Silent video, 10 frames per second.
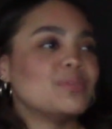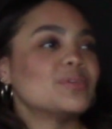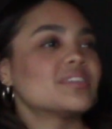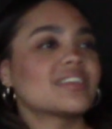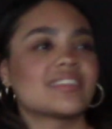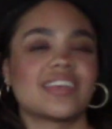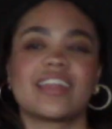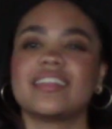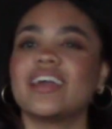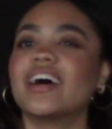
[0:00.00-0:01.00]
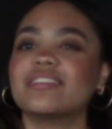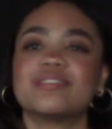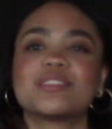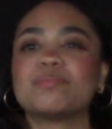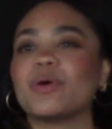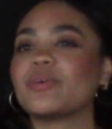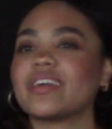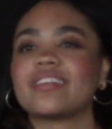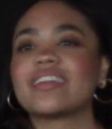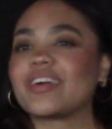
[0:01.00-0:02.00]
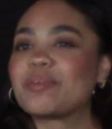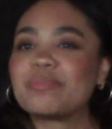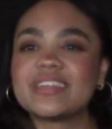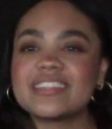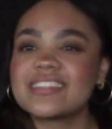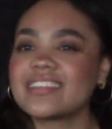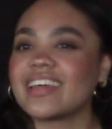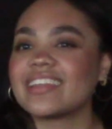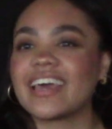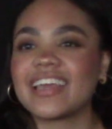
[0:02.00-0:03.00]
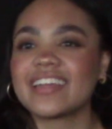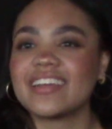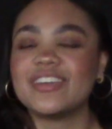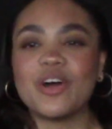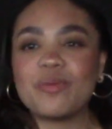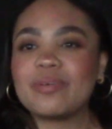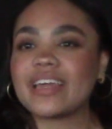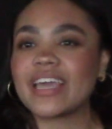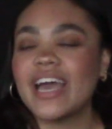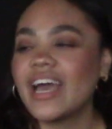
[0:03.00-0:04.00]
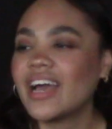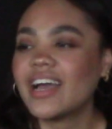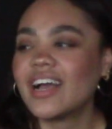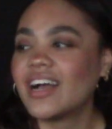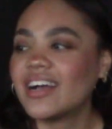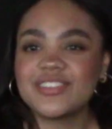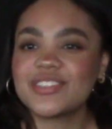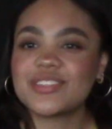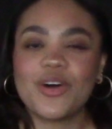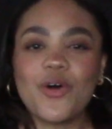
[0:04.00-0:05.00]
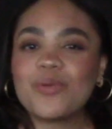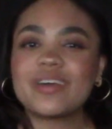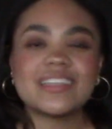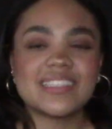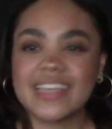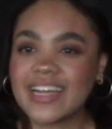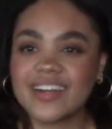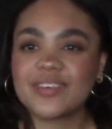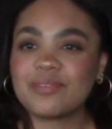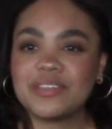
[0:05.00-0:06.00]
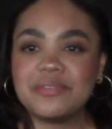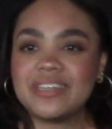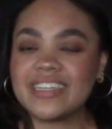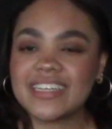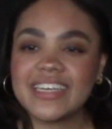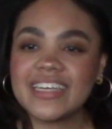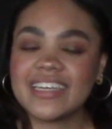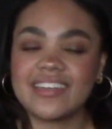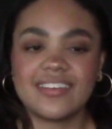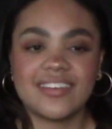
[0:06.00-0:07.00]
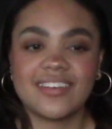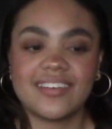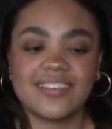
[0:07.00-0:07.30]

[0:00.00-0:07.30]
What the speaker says: music is, like, the unspoken therapist that, like, no, like, it's just always there when you need it. And